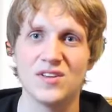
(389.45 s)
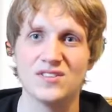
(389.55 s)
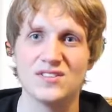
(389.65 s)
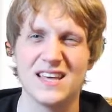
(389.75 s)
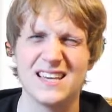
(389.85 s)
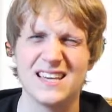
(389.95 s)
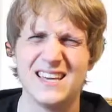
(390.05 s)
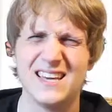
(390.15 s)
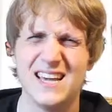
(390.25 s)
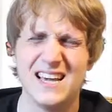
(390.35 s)
I just think
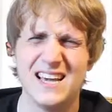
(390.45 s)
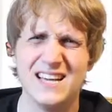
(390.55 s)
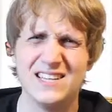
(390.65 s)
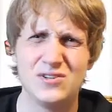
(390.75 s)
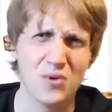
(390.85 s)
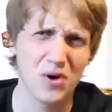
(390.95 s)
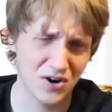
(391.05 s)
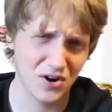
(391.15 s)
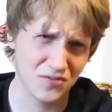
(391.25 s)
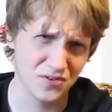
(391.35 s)
it's too
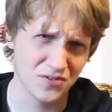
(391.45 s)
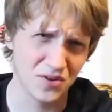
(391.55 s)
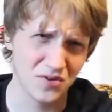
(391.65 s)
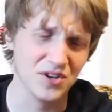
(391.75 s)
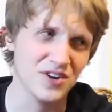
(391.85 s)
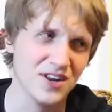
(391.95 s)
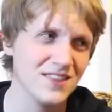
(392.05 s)
hard for its own good.